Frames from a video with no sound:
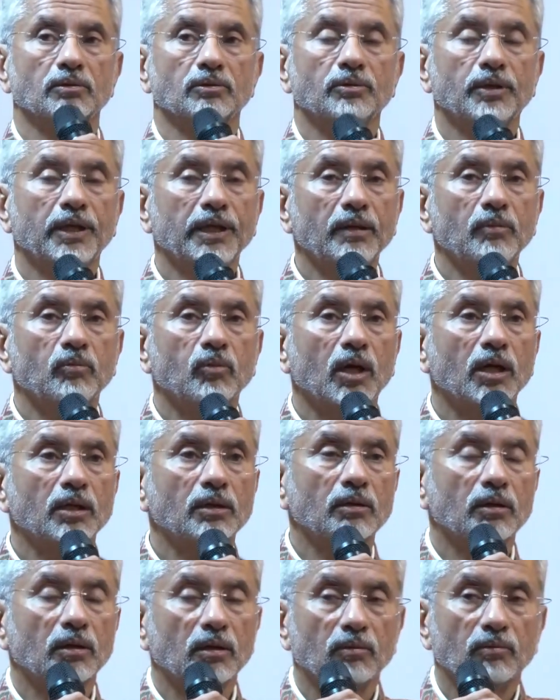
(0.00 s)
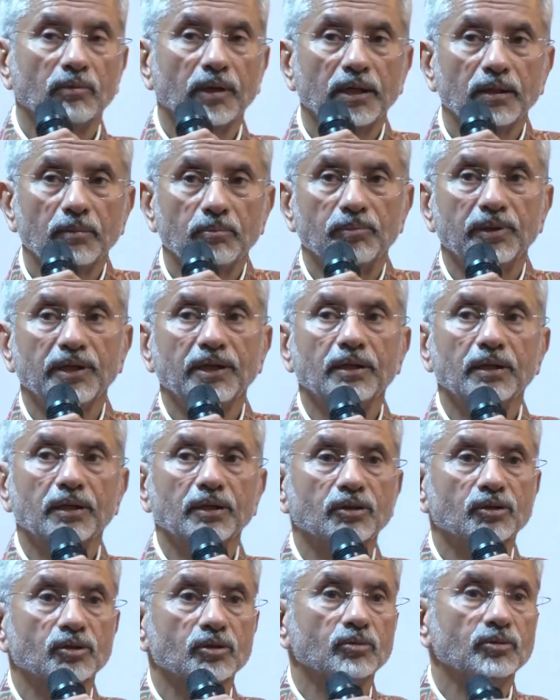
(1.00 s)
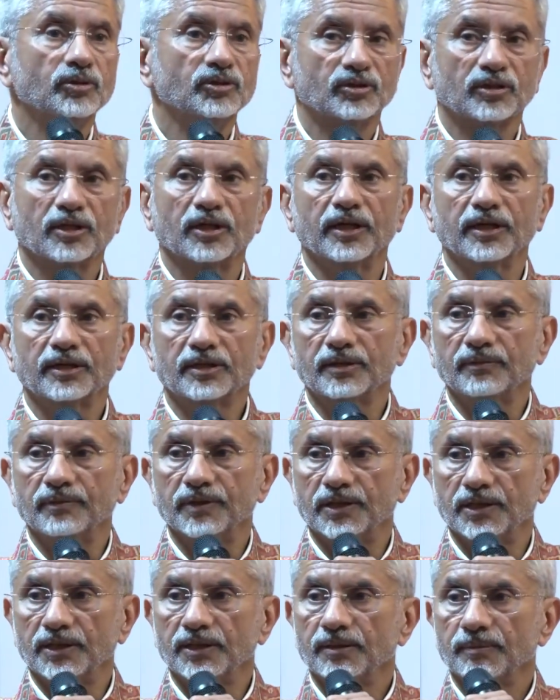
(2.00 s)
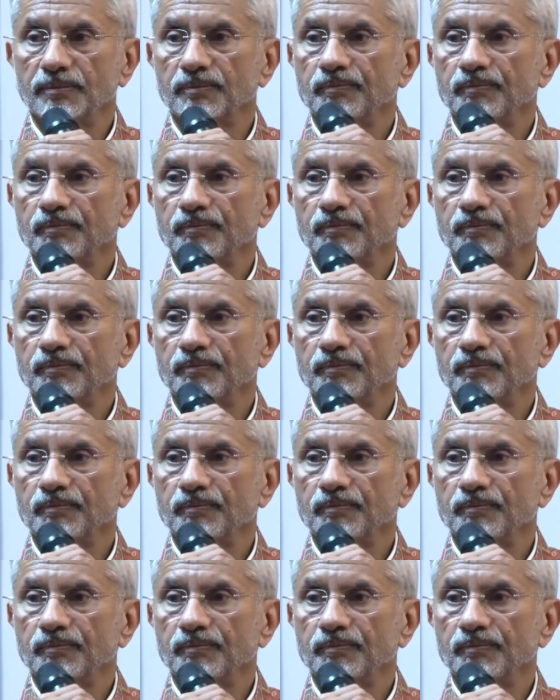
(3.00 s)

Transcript: Today, one very big issue is connectivity.